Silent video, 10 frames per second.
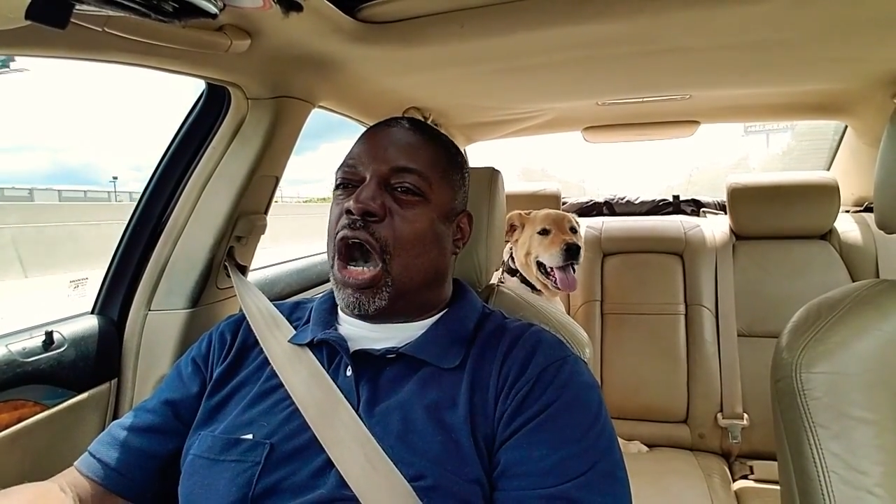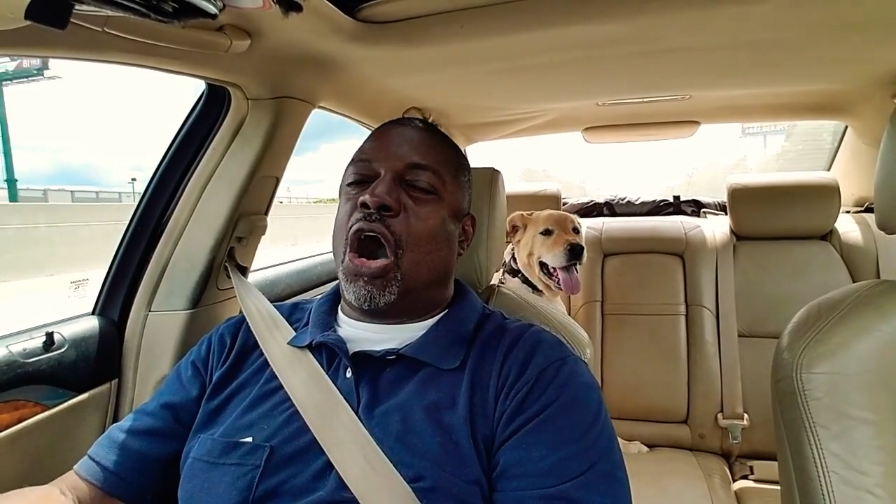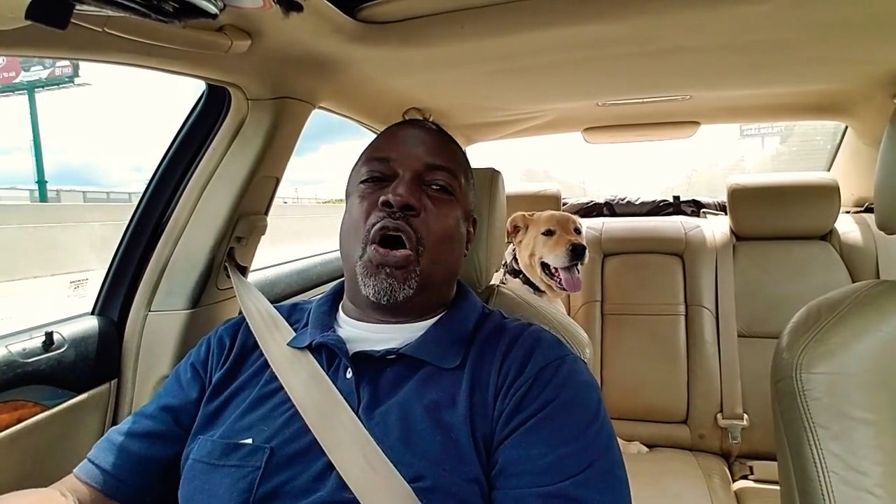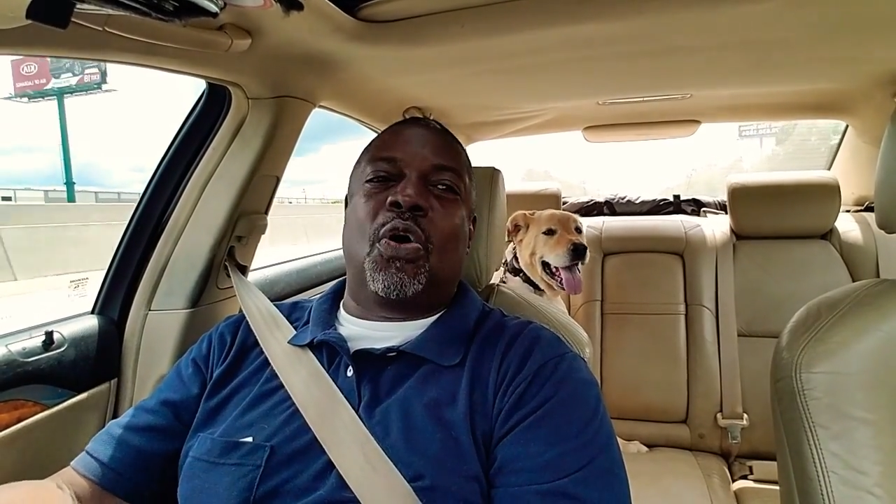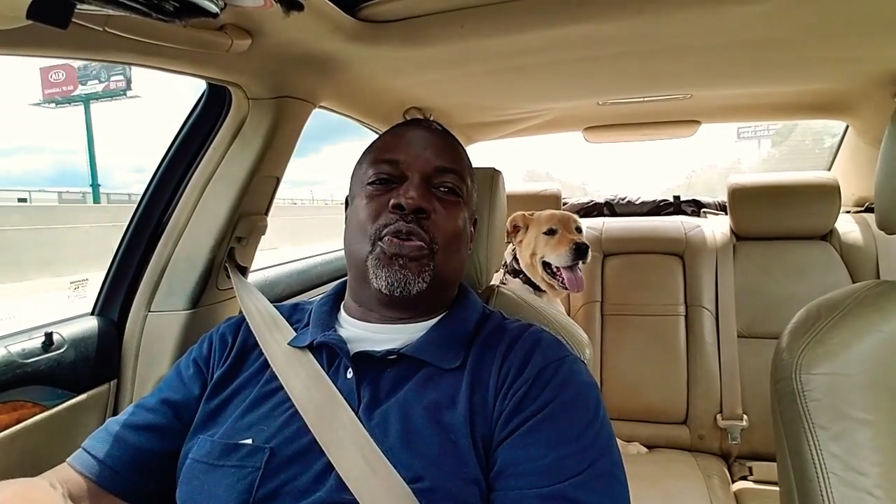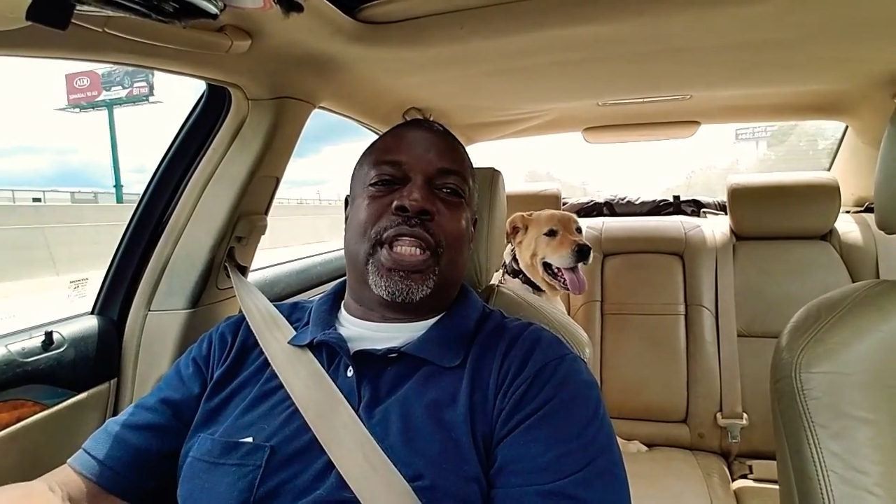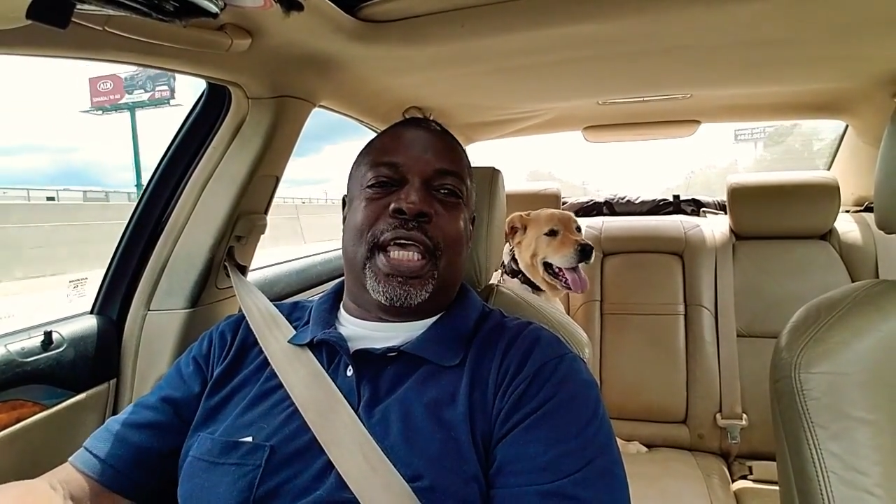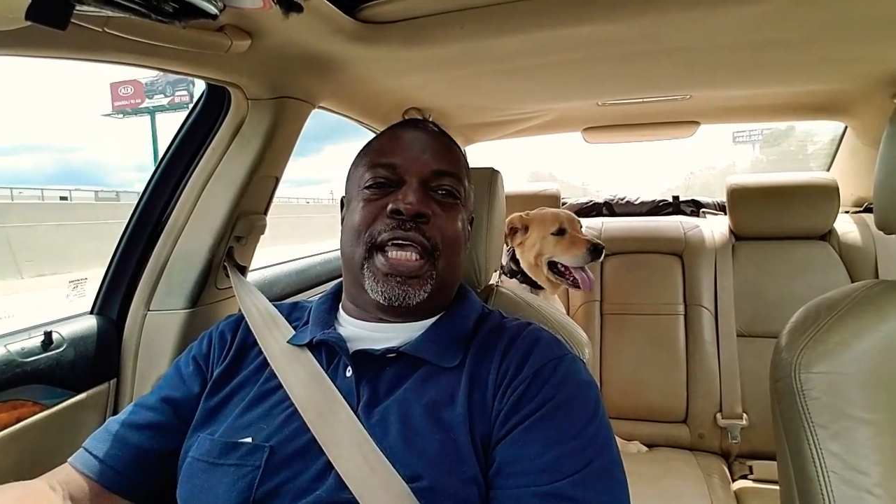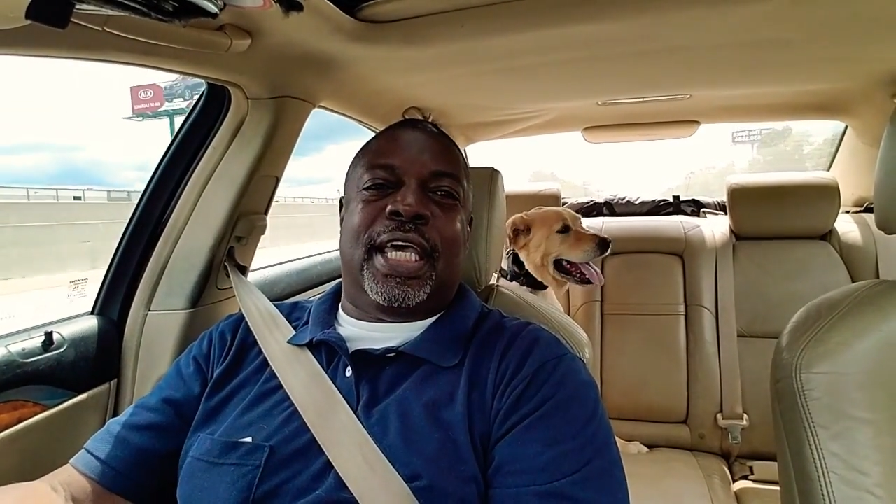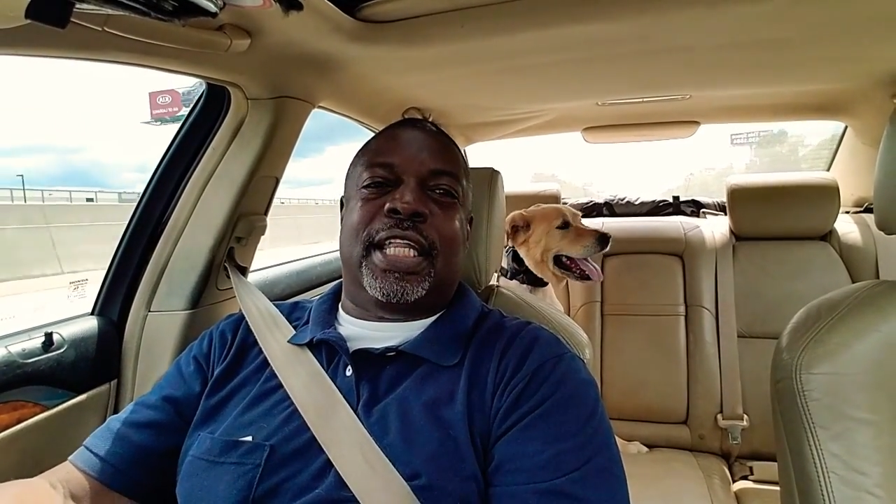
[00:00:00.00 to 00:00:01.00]
hone
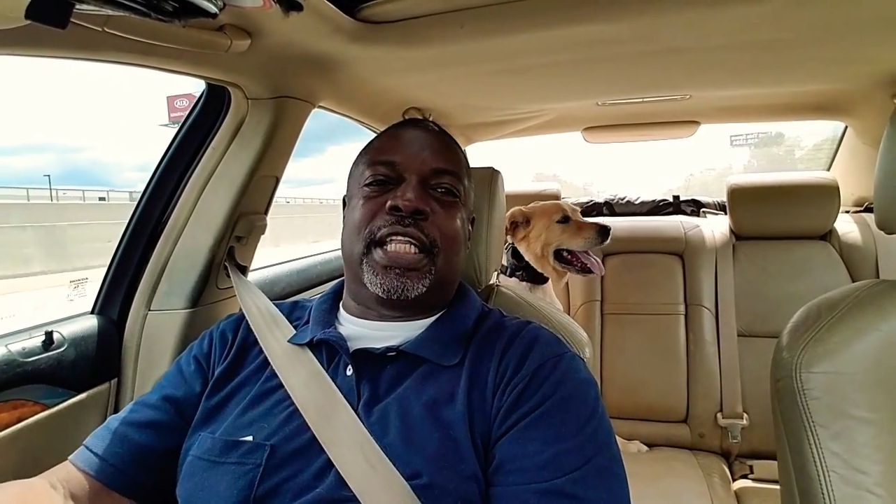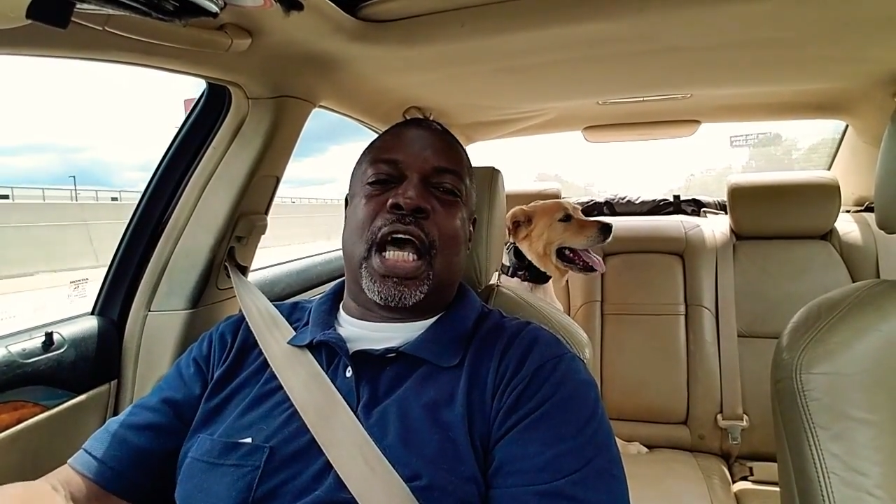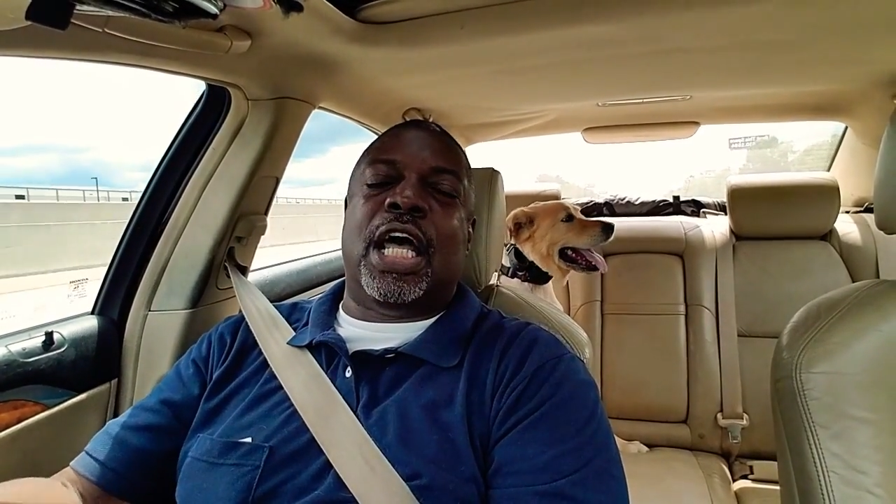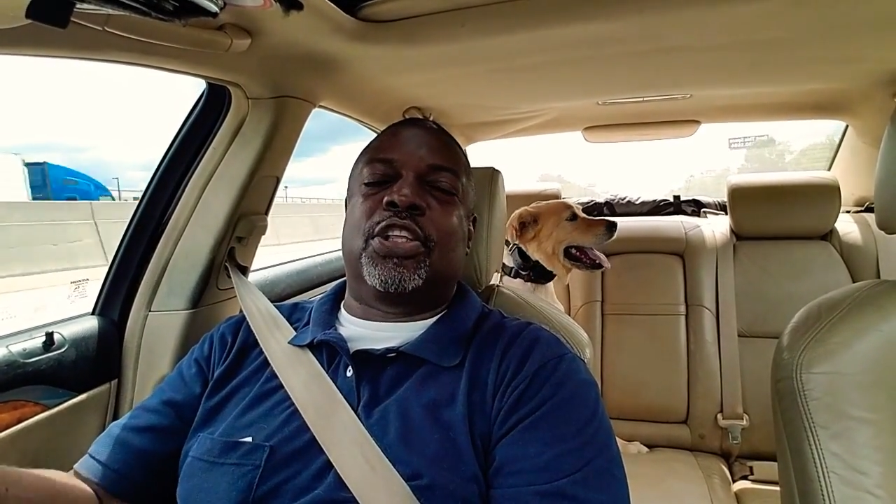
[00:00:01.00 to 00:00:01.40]
in,